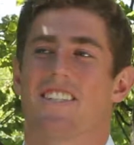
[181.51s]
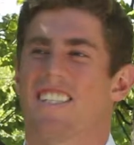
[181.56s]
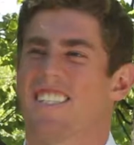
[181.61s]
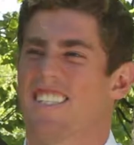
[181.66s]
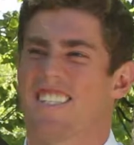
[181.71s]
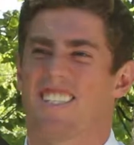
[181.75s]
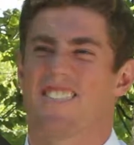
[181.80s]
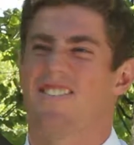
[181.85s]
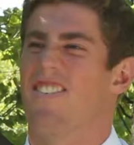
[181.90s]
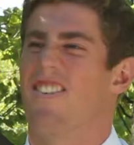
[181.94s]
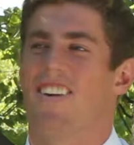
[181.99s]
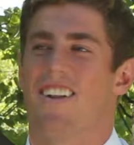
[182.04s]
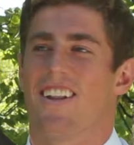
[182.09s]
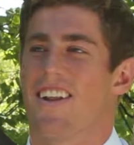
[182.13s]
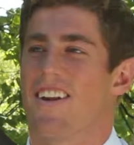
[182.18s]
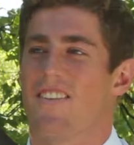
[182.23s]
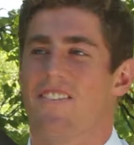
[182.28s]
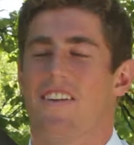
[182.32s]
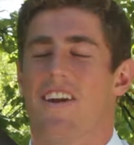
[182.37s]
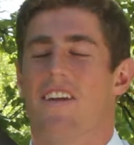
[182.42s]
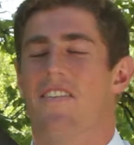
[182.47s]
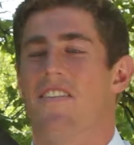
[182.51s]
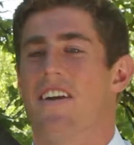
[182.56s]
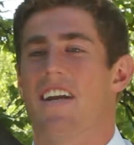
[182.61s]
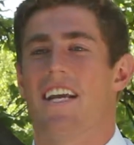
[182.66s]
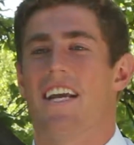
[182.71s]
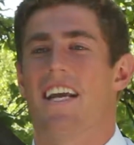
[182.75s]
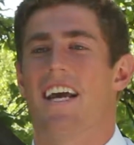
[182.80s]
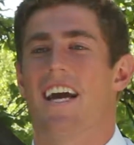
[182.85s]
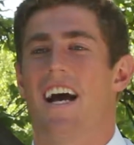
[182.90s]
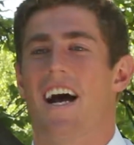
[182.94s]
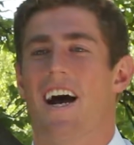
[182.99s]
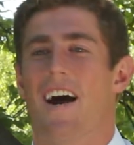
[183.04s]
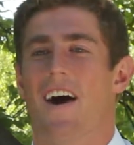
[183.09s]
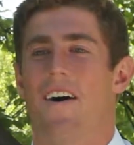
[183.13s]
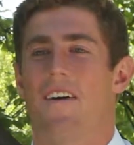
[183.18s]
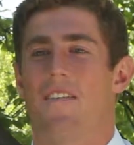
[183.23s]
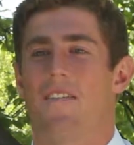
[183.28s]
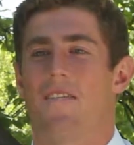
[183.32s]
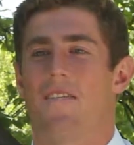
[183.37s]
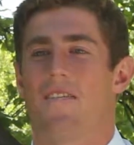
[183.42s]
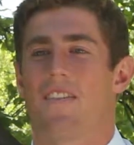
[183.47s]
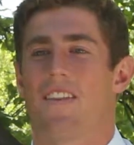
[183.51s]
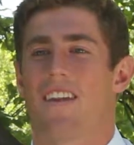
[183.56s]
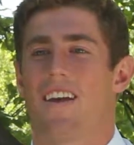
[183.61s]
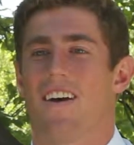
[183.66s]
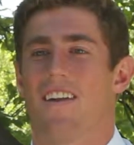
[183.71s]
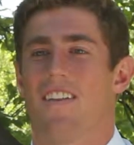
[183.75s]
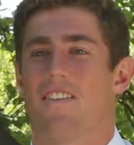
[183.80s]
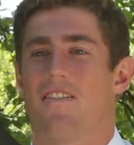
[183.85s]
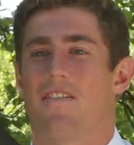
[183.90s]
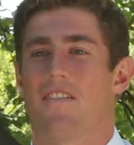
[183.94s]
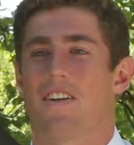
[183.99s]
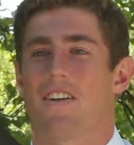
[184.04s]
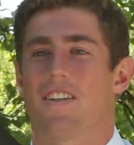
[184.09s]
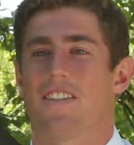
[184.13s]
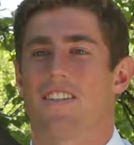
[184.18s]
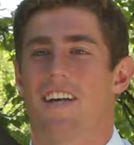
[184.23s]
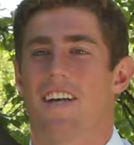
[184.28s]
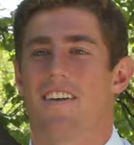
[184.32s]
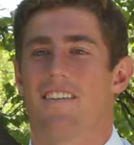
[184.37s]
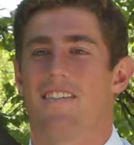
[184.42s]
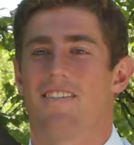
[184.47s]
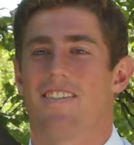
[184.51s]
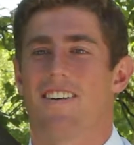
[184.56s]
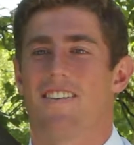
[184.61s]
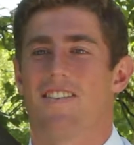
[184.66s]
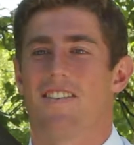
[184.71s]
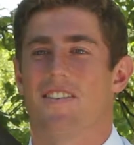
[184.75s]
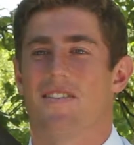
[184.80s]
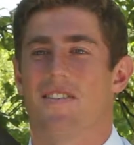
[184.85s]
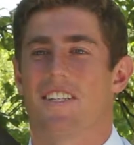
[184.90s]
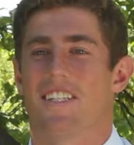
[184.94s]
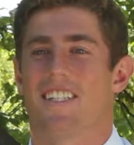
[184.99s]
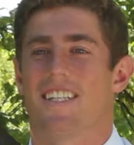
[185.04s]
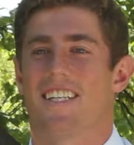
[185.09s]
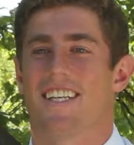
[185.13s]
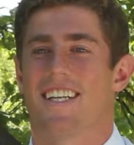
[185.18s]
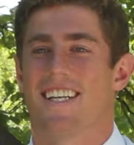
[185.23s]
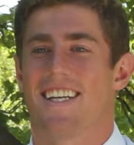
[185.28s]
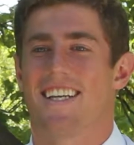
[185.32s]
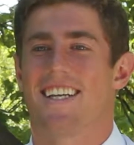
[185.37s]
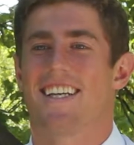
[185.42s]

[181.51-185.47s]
just a small little memory on the first day of the mission.